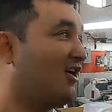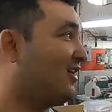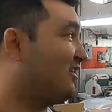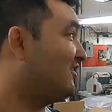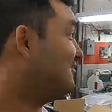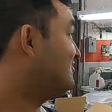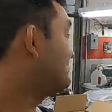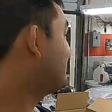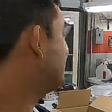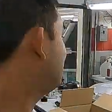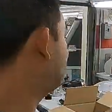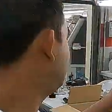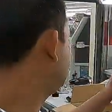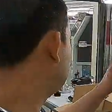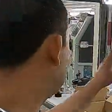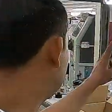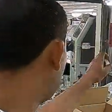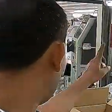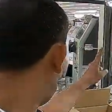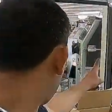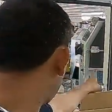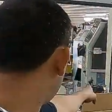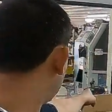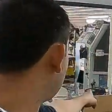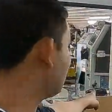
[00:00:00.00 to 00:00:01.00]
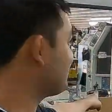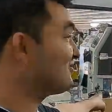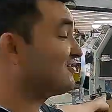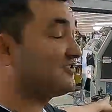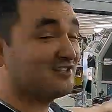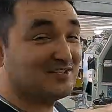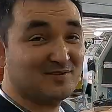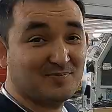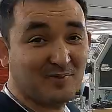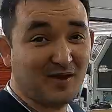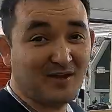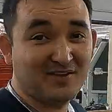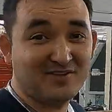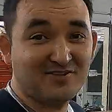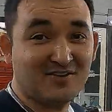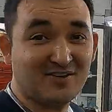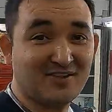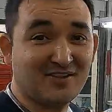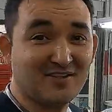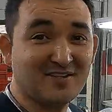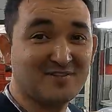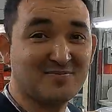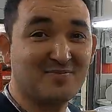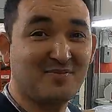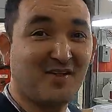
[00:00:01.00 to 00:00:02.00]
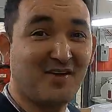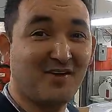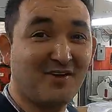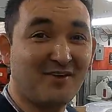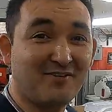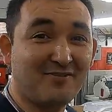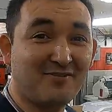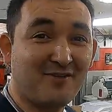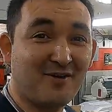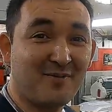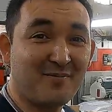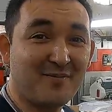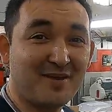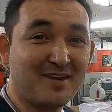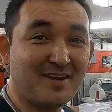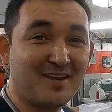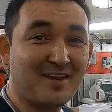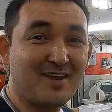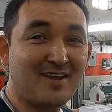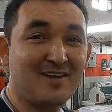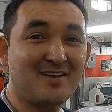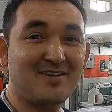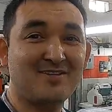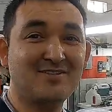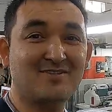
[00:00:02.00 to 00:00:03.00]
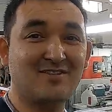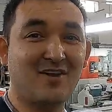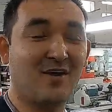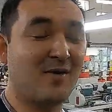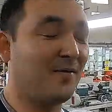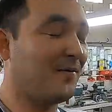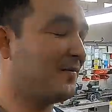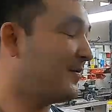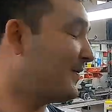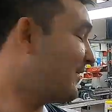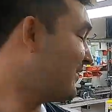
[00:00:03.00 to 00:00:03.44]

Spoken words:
is definitely sponsoring this blower for me. So